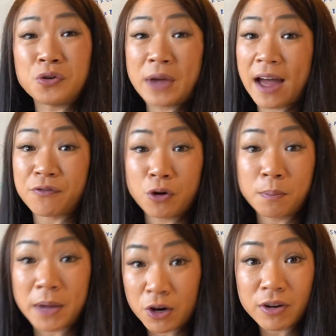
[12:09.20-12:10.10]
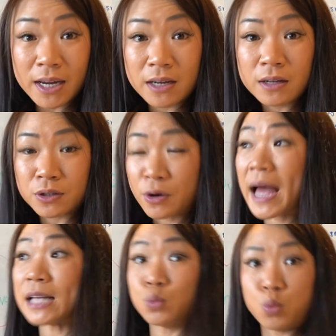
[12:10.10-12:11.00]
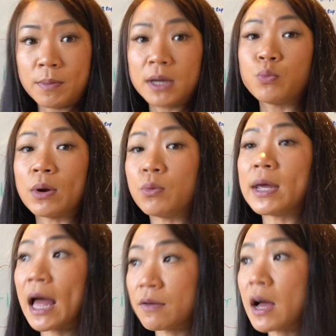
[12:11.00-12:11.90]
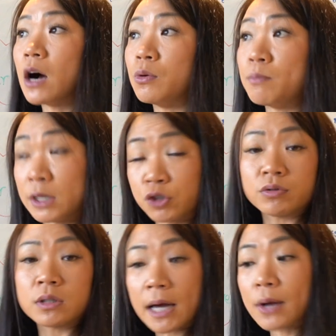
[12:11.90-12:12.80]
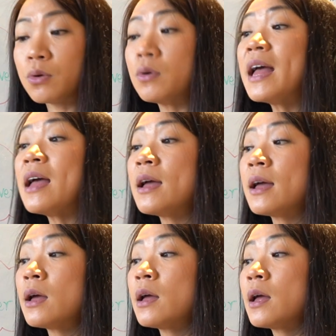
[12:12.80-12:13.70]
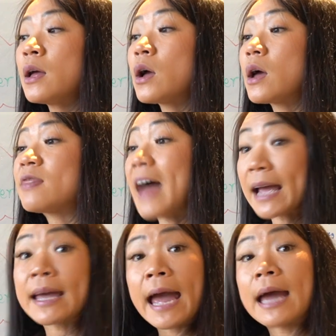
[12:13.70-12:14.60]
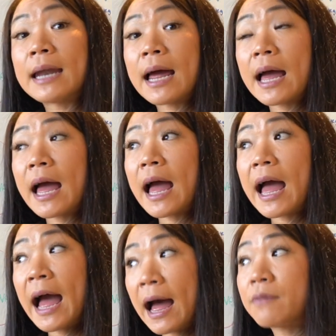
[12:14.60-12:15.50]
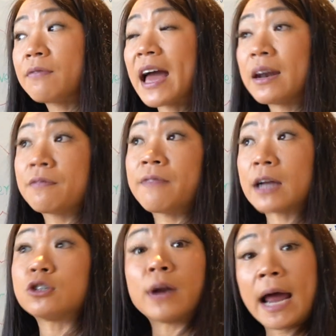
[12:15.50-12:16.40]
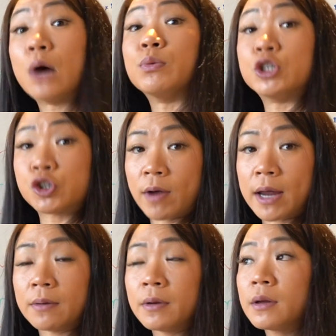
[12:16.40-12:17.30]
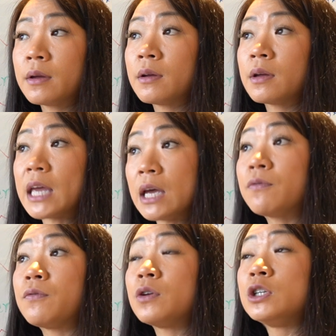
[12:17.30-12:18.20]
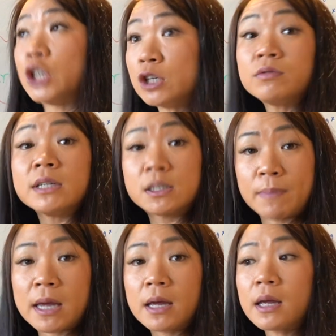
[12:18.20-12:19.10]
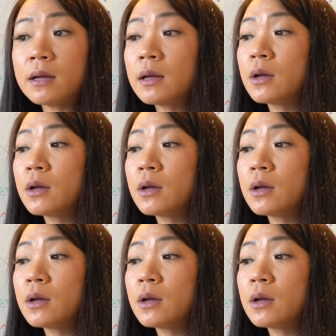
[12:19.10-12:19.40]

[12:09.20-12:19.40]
have your period. So as women, when we have our menstrual cycle, that can have an effect on how we train. If generally speaking,